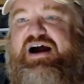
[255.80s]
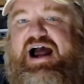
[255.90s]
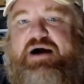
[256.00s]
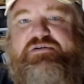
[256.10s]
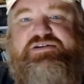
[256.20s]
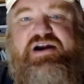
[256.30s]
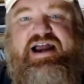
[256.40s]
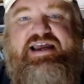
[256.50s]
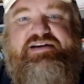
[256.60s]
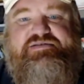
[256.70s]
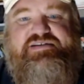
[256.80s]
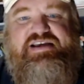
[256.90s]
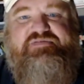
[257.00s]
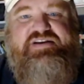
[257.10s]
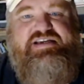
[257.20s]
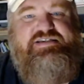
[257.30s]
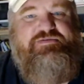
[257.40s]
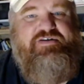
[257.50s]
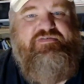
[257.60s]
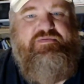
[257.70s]
I'll try it. If it doesn't
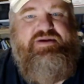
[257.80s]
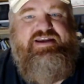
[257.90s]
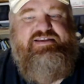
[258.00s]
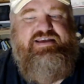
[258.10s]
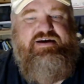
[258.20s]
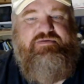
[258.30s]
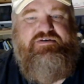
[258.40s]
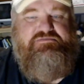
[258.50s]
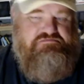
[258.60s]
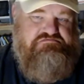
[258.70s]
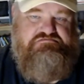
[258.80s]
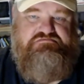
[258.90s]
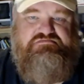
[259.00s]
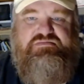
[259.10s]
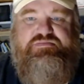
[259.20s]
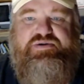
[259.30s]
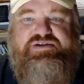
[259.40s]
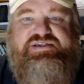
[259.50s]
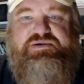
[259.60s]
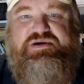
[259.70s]
work for me, then I won't
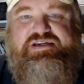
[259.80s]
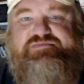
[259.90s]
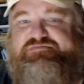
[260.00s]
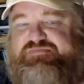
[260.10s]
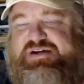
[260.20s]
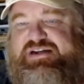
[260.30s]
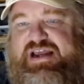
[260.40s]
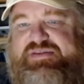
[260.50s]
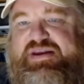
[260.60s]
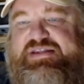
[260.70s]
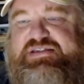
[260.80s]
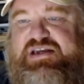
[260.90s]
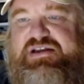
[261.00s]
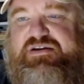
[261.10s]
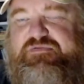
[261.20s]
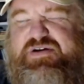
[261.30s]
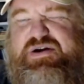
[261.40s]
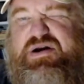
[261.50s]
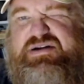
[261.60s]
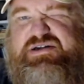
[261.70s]
pursue it. But I think it's good to
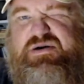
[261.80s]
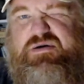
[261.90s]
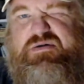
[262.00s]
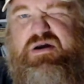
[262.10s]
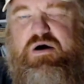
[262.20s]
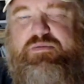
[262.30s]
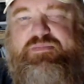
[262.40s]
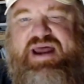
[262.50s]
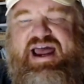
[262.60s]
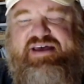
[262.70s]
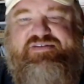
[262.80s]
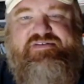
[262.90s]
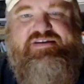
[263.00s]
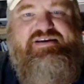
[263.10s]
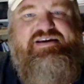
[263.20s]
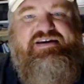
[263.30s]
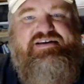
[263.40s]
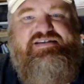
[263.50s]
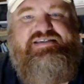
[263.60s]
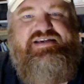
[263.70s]
figure out your own path.
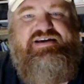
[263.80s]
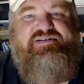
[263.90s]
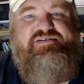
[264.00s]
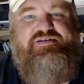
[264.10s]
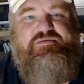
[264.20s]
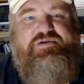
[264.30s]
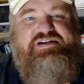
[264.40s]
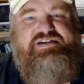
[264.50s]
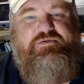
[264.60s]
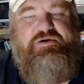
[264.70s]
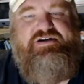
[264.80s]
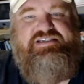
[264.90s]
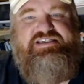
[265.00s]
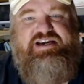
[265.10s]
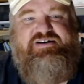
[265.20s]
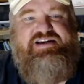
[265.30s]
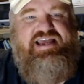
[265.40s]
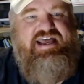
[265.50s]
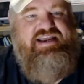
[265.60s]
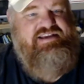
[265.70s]
So we're just here to
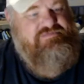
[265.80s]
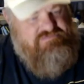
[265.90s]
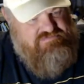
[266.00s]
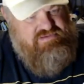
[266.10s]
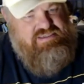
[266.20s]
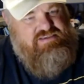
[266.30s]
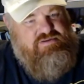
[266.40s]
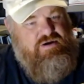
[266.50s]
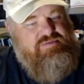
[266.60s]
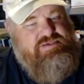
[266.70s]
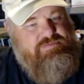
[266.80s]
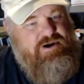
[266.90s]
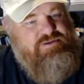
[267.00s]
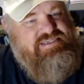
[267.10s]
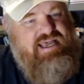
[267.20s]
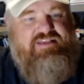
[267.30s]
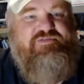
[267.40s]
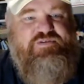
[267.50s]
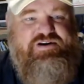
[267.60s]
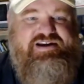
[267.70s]
kind of throw up some road signs
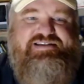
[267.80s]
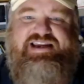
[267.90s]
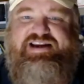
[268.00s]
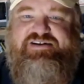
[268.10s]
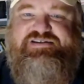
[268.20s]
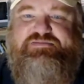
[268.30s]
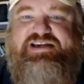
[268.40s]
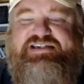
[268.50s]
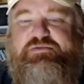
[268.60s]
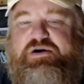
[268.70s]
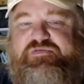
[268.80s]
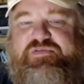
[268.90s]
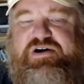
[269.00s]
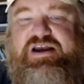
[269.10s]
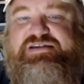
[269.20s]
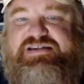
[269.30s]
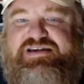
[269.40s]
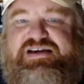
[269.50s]
for you and say, here's some things that work for us.